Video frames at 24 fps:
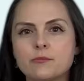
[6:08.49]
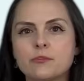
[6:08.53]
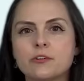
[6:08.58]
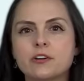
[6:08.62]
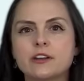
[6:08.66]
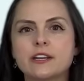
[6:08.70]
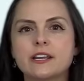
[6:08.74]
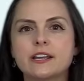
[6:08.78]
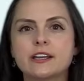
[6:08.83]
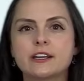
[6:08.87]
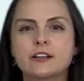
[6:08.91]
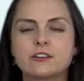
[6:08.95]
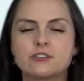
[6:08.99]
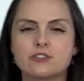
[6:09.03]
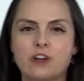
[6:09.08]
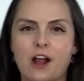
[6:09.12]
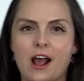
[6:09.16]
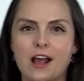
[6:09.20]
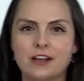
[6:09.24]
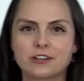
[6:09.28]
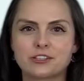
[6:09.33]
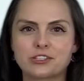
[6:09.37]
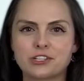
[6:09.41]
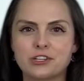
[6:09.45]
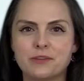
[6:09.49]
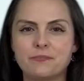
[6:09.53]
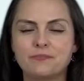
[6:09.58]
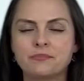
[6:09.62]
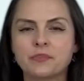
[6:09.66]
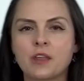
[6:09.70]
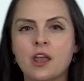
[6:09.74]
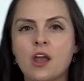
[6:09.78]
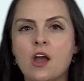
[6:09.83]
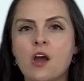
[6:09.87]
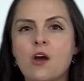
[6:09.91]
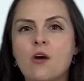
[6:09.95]
and we're going to get
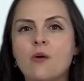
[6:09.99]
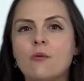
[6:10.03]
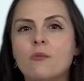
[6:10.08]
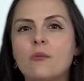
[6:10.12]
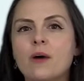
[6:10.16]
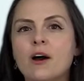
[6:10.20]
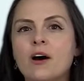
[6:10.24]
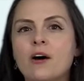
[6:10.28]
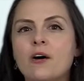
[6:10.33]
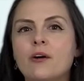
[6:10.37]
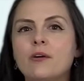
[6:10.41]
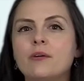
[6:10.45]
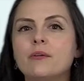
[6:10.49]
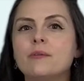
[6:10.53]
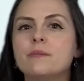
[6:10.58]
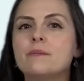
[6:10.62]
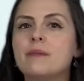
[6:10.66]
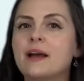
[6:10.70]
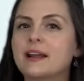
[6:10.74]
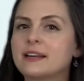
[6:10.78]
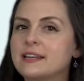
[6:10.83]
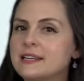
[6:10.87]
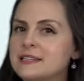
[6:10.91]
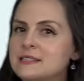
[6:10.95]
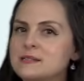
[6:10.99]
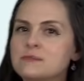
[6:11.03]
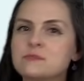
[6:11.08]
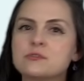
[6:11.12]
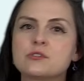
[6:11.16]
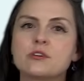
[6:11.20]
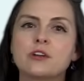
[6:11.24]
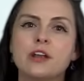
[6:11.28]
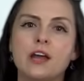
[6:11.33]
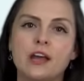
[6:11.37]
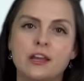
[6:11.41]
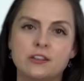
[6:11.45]
contraction. Well, magnesium
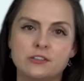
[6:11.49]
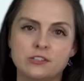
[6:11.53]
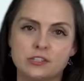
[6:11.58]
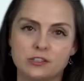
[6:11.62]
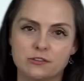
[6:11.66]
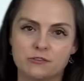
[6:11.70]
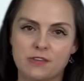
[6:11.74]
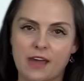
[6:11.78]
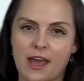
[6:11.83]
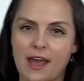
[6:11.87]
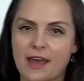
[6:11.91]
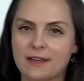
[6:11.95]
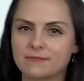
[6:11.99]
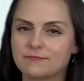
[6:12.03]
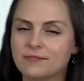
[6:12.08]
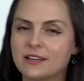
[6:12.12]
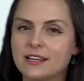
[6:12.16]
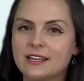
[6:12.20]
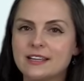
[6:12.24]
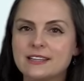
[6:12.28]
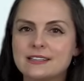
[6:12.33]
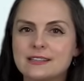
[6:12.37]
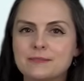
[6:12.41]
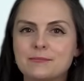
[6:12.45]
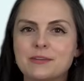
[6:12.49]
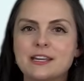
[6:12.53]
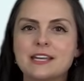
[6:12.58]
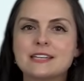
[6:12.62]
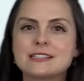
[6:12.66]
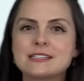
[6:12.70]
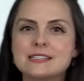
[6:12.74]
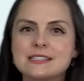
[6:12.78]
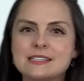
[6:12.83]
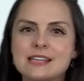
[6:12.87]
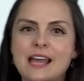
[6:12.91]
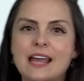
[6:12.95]
is going to undo that
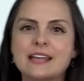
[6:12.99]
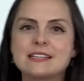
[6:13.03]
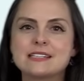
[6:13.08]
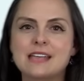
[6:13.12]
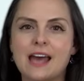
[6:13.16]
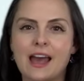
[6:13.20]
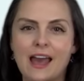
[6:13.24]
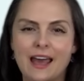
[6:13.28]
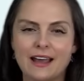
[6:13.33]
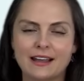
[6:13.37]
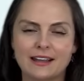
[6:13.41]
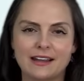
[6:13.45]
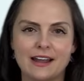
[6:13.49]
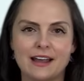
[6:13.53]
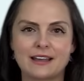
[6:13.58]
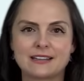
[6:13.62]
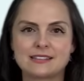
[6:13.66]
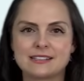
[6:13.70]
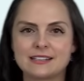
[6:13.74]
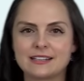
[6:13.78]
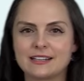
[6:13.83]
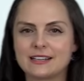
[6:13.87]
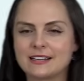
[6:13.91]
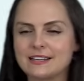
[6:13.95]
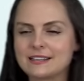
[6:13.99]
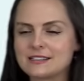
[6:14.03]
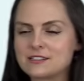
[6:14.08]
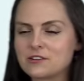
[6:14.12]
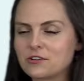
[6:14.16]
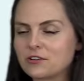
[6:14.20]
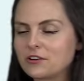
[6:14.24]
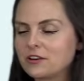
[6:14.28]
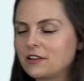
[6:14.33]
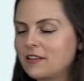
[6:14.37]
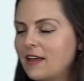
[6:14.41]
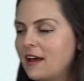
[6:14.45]
because it's antagonizing it. It's
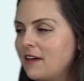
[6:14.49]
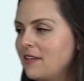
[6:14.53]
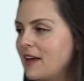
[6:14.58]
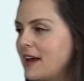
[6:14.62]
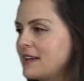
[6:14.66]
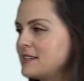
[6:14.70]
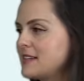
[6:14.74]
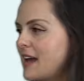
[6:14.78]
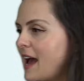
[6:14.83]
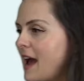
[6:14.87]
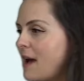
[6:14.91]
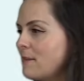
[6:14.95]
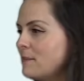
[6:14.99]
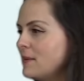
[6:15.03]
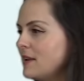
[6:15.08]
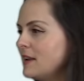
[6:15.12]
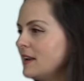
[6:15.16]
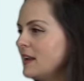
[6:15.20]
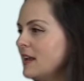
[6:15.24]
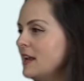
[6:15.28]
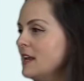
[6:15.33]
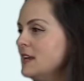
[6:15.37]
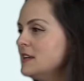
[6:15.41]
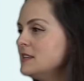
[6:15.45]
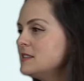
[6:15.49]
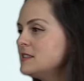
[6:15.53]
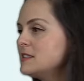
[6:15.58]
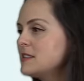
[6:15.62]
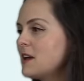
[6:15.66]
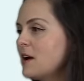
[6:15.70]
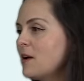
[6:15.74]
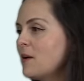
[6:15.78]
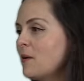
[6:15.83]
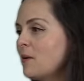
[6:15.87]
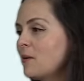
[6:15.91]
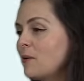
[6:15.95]
not going to allow that to happen.
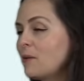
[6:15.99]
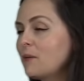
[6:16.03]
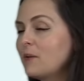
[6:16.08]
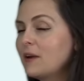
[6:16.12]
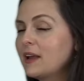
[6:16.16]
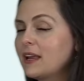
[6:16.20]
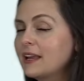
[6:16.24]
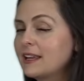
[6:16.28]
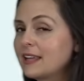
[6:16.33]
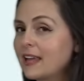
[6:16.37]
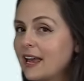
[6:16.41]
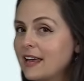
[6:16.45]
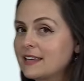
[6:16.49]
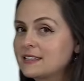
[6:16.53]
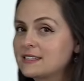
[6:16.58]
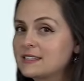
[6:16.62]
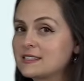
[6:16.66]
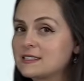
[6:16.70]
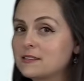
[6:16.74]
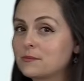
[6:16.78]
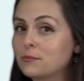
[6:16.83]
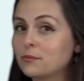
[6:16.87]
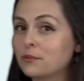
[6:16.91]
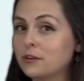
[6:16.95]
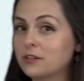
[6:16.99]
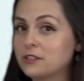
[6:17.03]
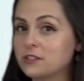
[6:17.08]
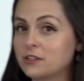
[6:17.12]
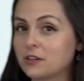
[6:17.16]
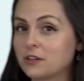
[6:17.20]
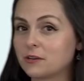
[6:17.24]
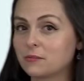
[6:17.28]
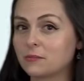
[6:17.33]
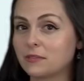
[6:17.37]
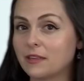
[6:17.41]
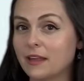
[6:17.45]
So in cases of
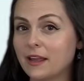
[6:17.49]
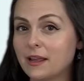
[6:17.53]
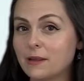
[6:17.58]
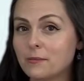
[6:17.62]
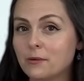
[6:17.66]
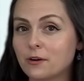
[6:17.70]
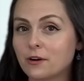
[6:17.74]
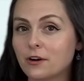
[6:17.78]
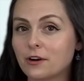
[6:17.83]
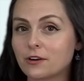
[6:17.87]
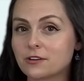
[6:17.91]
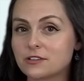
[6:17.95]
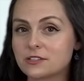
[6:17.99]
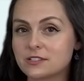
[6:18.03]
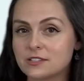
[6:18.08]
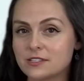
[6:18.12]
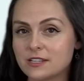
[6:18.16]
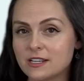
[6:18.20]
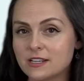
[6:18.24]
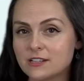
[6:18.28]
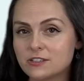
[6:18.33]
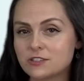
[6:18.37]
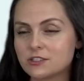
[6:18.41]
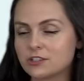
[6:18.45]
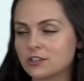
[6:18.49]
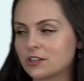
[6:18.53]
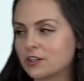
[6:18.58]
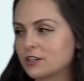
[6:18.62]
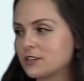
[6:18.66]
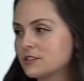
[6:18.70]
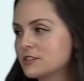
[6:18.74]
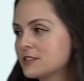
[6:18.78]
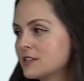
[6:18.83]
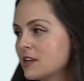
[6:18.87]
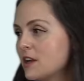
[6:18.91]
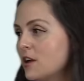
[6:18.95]
preterm labor or
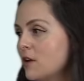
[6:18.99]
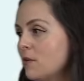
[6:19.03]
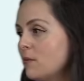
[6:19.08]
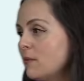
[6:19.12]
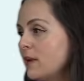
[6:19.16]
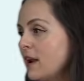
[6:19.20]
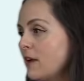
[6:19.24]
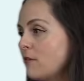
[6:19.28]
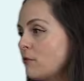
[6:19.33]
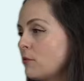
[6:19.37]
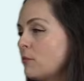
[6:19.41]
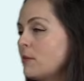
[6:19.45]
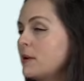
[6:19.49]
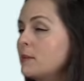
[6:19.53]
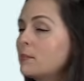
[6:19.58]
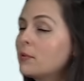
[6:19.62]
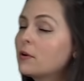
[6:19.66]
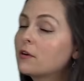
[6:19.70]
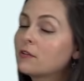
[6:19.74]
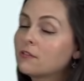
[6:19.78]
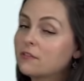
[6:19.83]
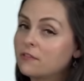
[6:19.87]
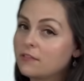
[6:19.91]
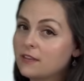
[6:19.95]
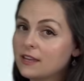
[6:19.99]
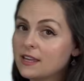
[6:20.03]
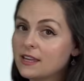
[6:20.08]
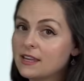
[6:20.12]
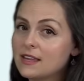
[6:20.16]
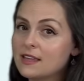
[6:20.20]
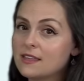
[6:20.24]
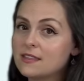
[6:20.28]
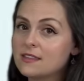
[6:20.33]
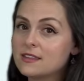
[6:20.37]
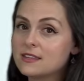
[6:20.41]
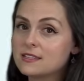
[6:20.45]
seizures, whenever we
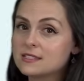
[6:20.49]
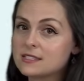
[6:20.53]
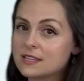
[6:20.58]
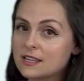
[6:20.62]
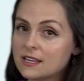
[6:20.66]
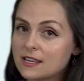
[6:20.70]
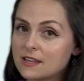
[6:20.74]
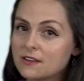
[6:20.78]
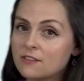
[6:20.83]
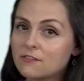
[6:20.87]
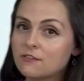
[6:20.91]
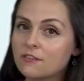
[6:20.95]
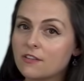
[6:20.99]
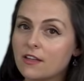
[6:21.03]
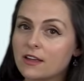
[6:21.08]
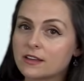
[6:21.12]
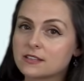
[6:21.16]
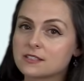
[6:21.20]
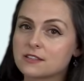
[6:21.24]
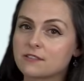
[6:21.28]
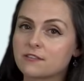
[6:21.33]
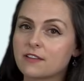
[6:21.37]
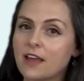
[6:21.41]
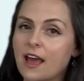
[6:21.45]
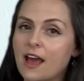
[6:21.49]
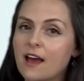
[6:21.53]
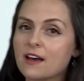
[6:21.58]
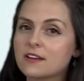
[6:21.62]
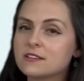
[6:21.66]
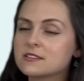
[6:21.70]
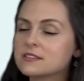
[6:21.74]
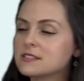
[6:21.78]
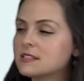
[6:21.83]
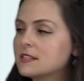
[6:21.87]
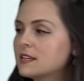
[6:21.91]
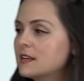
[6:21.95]
prevent this influx of
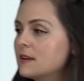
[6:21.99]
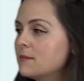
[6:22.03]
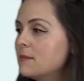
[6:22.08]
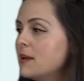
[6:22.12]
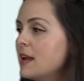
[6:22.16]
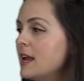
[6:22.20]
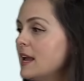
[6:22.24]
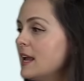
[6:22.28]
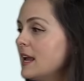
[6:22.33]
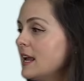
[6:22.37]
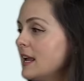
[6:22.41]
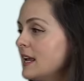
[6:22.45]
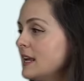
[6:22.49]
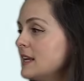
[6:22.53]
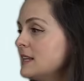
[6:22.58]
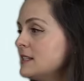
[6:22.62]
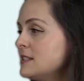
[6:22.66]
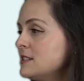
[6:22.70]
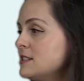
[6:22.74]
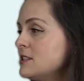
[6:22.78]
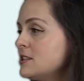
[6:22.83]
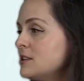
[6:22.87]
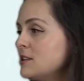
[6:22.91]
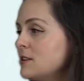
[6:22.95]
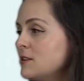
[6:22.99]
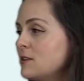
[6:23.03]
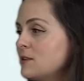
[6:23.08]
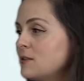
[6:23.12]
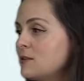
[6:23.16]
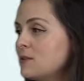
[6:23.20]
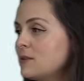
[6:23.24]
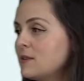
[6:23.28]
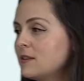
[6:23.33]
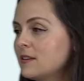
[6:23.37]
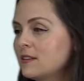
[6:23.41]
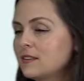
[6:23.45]
calcium
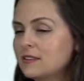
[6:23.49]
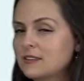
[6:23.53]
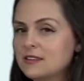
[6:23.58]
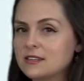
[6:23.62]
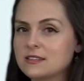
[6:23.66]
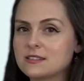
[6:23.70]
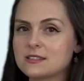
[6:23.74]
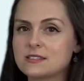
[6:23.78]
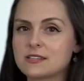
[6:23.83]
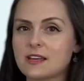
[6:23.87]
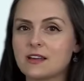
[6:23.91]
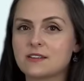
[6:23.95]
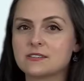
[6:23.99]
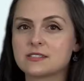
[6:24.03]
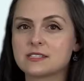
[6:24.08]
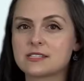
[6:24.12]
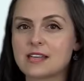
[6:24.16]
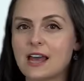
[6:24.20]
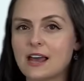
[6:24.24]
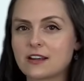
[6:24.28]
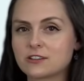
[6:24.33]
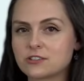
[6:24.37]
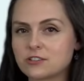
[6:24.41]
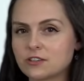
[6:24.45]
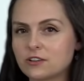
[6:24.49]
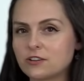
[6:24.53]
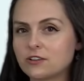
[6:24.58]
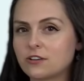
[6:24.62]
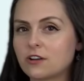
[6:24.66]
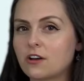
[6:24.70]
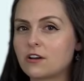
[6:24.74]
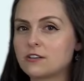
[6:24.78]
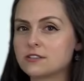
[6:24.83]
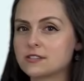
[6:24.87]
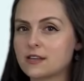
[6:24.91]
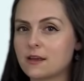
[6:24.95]
into these cells, it's actually
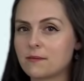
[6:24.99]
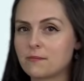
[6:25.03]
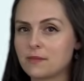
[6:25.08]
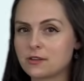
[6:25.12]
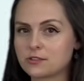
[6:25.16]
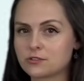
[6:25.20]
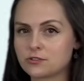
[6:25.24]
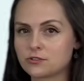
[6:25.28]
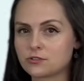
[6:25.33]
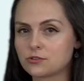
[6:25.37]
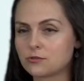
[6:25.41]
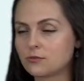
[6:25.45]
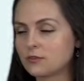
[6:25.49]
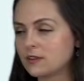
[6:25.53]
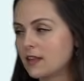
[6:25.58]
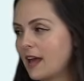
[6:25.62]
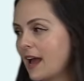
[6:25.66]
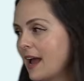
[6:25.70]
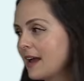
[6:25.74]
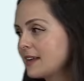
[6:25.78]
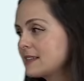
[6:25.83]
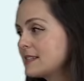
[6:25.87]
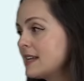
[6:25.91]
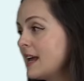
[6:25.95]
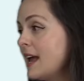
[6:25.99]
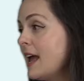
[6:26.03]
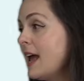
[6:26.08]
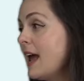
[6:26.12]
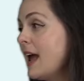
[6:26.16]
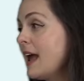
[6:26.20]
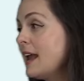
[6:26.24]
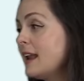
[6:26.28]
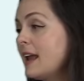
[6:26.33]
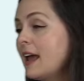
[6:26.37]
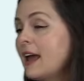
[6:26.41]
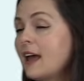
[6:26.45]
going to cause that muscle to relax
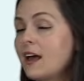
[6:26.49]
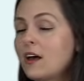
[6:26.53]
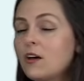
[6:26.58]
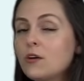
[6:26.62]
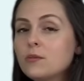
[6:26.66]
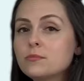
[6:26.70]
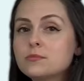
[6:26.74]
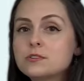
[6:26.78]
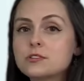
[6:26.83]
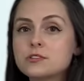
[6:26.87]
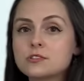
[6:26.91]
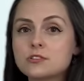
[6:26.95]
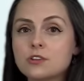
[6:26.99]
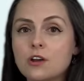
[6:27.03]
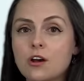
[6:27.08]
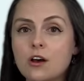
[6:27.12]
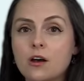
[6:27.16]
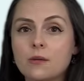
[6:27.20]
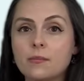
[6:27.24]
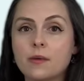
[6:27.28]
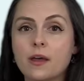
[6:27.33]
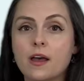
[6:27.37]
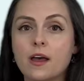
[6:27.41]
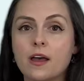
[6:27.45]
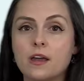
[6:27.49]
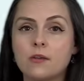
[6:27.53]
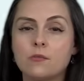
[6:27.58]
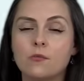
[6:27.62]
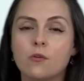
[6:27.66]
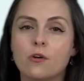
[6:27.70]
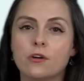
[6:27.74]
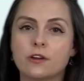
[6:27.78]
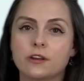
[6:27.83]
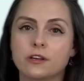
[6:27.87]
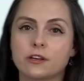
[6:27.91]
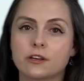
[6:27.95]
and help stop
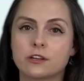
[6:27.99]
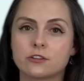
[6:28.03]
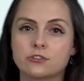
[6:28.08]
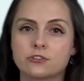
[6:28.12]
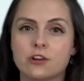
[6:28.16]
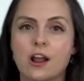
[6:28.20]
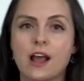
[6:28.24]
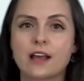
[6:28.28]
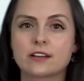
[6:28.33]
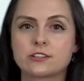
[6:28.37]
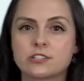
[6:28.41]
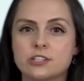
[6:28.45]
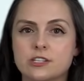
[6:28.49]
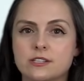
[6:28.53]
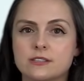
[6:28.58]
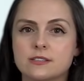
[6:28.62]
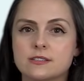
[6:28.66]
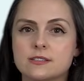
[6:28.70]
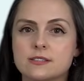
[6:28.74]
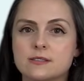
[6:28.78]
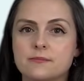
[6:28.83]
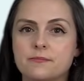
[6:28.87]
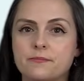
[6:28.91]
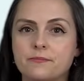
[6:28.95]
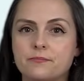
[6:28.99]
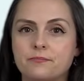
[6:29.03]
unwanted contractions.